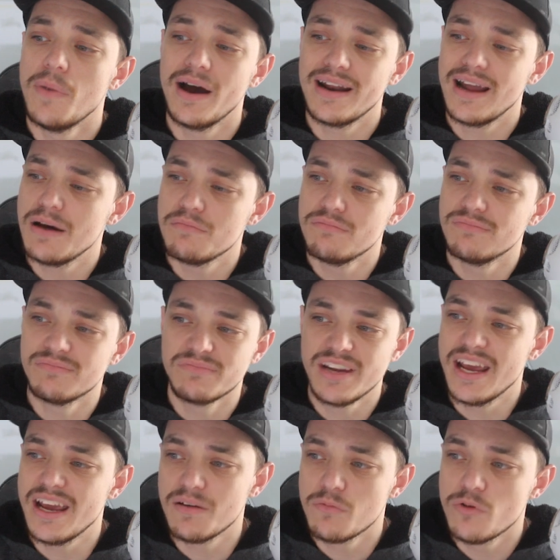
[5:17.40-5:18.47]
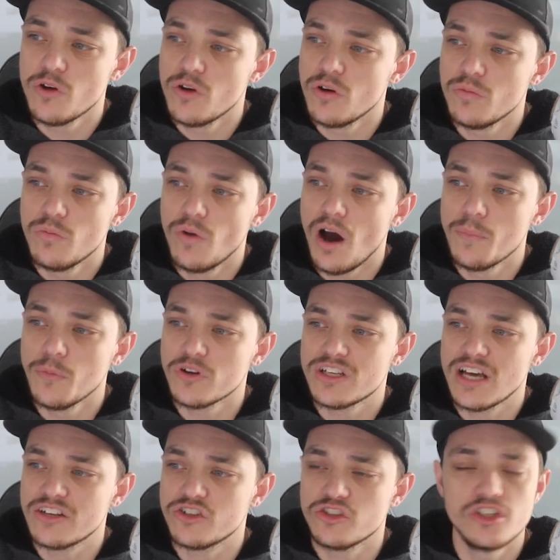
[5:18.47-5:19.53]
But yeah, I'm not
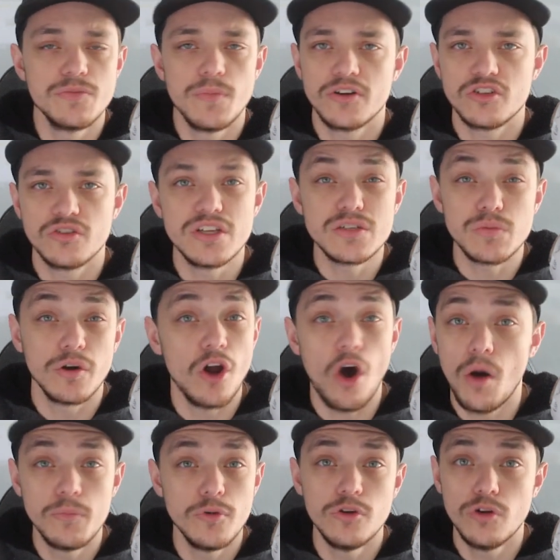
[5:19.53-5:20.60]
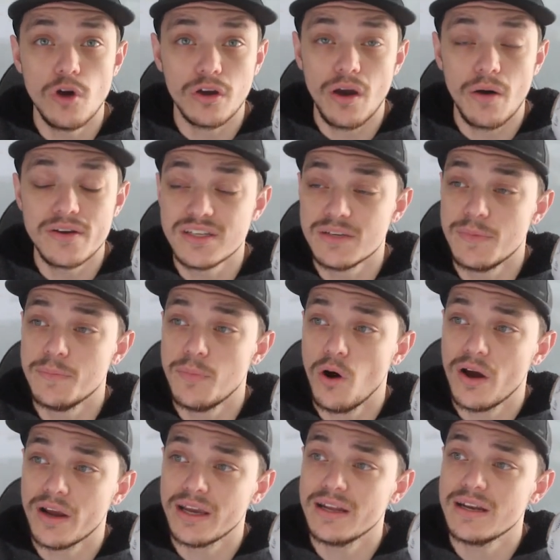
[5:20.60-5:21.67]
touching too much on this one. I'm not going to be
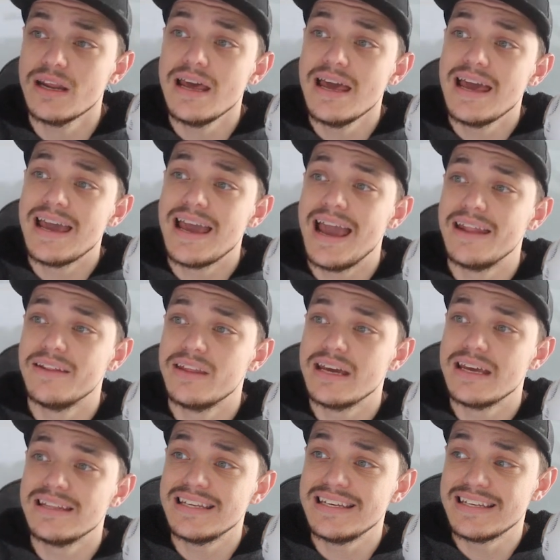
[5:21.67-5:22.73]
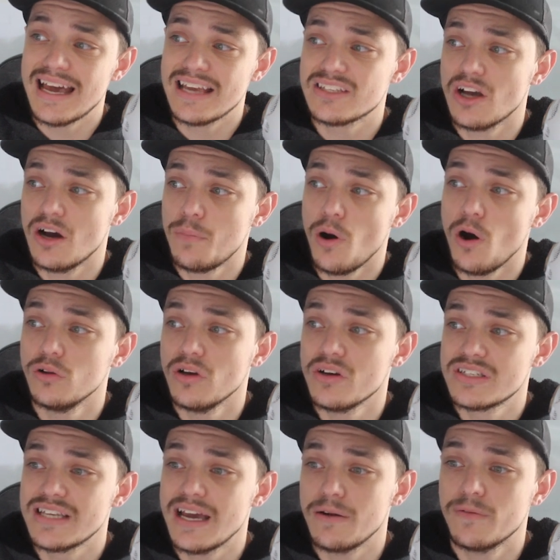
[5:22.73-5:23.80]
buying it. And then the NASA
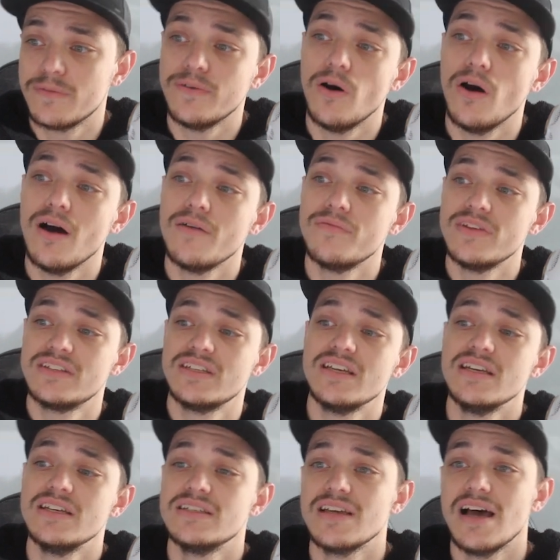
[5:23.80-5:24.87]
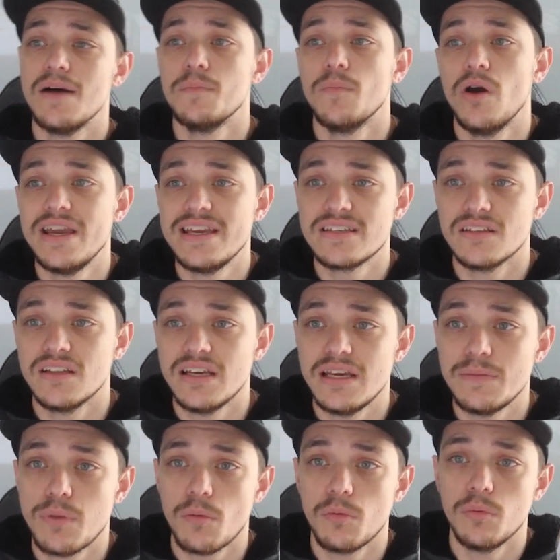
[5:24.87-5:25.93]
Apollo Saturn V. This is
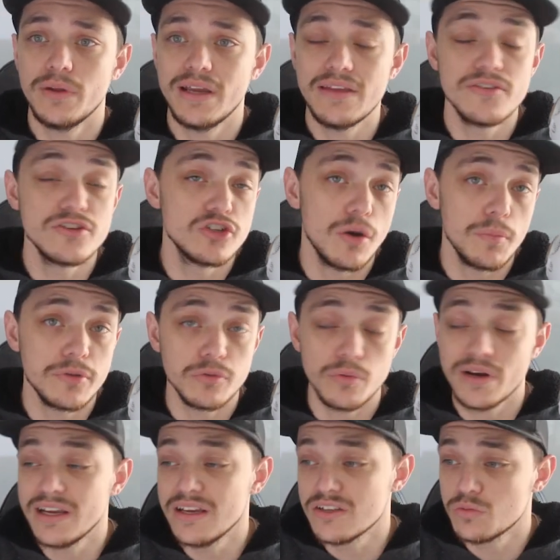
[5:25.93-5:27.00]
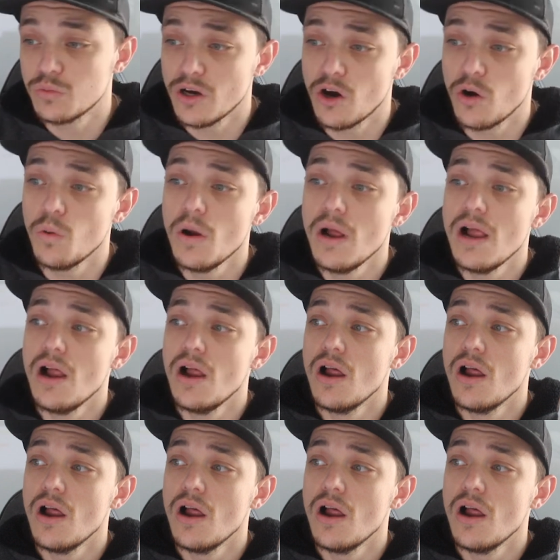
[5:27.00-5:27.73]
easily probably in the top three as well.